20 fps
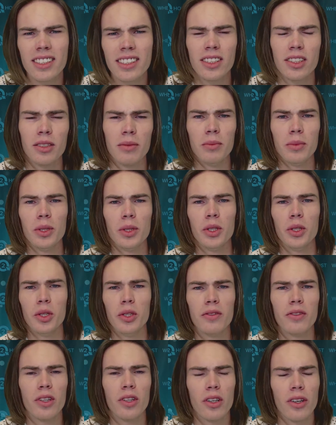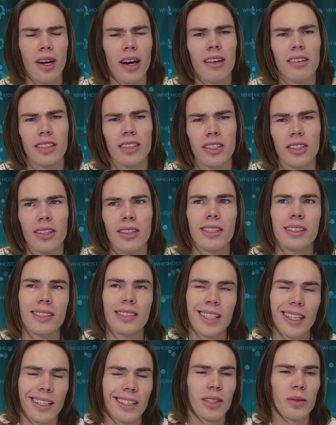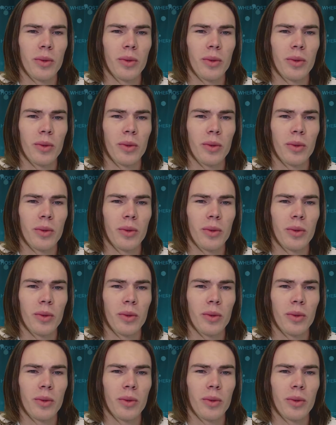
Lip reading: to maneuver around. You know, let's say I didn't